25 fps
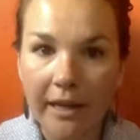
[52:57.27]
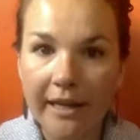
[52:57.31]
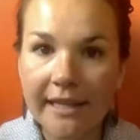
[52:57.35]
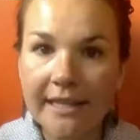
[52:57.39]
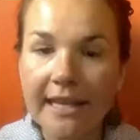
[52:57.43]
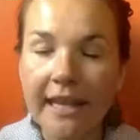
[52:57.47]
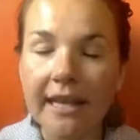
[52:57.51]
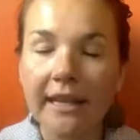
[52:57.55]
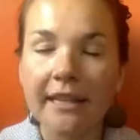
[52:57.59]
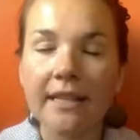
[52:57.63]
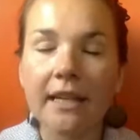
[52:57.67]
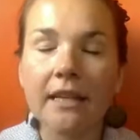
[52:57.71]
It
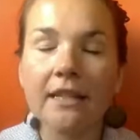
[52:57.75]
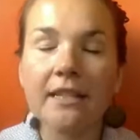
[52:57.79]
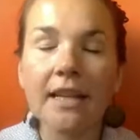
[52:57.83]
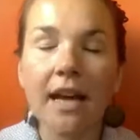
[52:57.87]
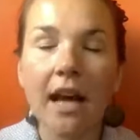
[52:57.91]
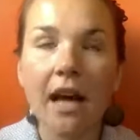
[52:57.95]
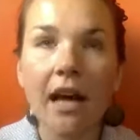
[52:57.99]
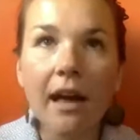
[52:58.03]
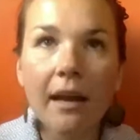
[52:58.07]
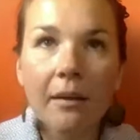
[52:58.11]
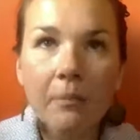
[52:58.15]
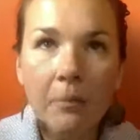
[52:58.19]
takes a
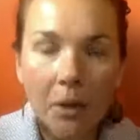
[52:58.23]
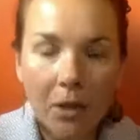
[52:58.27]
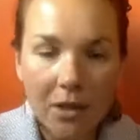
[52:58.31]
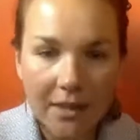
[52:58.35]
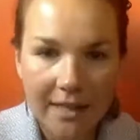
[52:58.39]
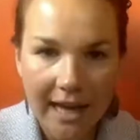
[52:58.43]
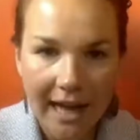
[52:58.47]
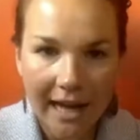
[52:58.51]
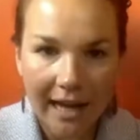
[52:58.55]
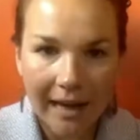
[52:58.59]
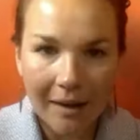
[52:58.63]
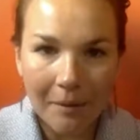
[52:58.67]
ton more
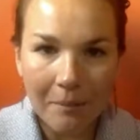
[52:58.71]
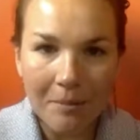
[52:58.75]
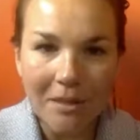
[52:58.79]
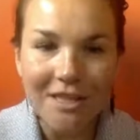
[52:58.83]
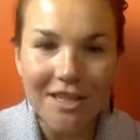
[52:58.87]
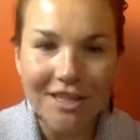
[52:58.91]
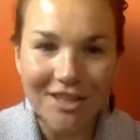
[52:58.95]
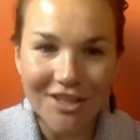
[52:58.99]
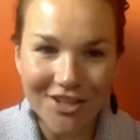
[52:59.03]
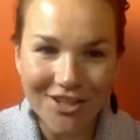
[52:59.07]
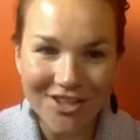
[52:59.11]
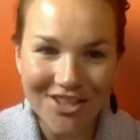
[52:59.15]
time
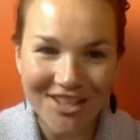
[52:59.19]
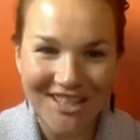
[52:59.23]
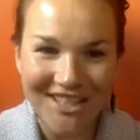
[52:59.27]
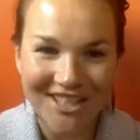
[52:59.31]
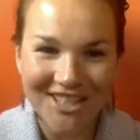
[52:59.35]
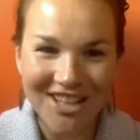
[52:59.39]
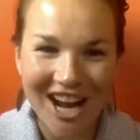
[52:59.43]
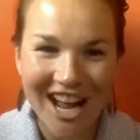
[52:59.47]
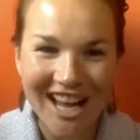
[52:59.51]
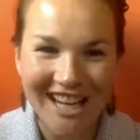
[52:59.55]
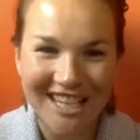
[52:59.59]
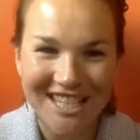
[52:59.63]
to do this
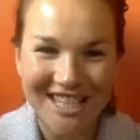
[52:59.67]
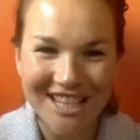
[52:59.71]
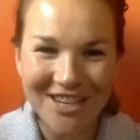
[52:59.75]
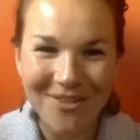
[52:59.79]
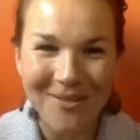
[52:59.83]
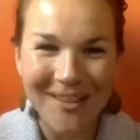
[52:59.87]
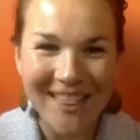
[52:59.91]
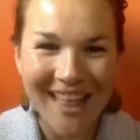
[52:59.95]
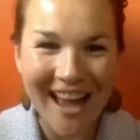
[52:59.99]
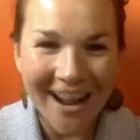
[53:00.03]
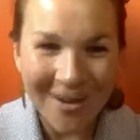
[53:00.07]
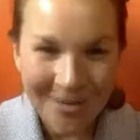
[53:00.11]
strategy
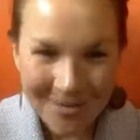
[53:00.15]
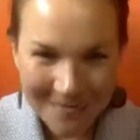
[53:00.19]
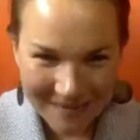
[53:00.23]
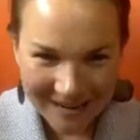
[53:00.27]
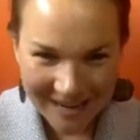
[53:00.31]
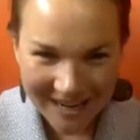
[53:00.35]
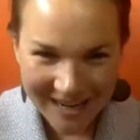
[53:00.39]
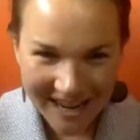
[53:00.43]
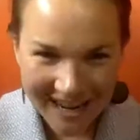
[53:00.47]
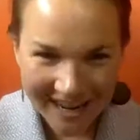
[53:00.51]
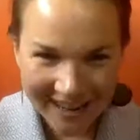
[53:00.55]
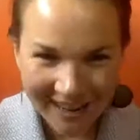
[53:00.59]
without
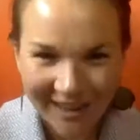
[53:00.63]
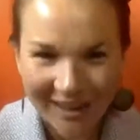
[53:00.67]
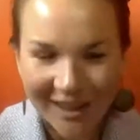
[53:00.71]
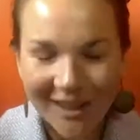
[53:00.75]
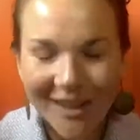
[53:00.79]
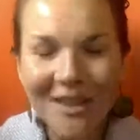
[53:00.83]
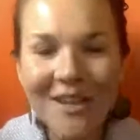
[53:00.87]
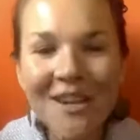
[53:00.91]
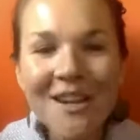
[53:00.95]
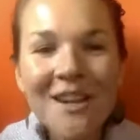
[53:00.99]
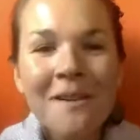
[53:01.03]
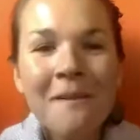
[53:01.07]
Meet
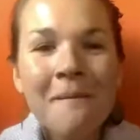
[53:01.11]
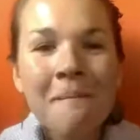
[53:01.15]
Edgar,